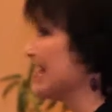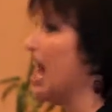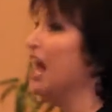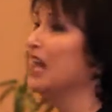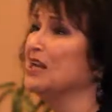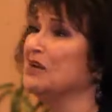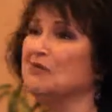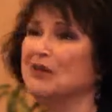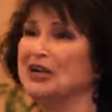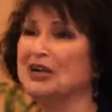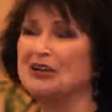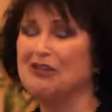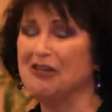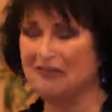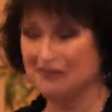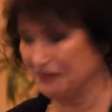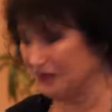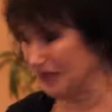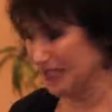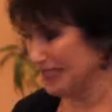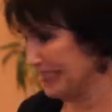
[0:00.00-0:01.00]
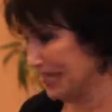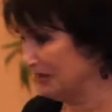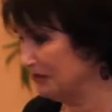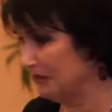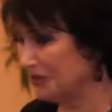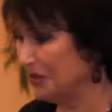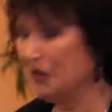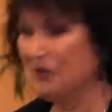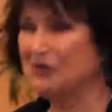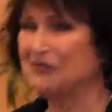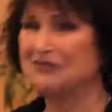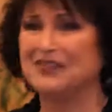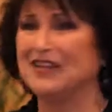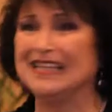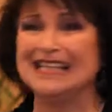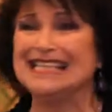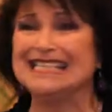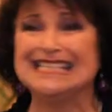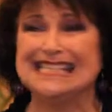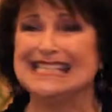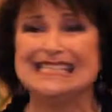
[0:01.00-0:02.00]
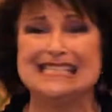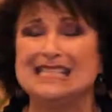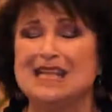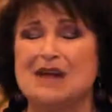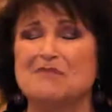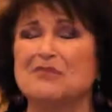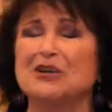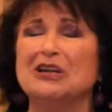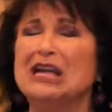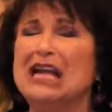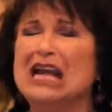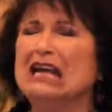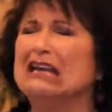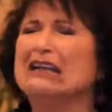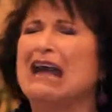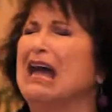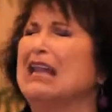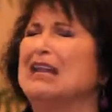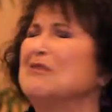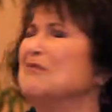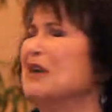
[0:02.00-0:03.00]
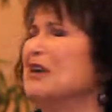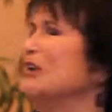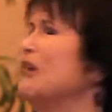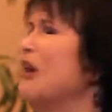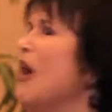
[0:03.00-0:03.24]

God, I want to call Phyllis. I don't know Phyllis's number. God, I want to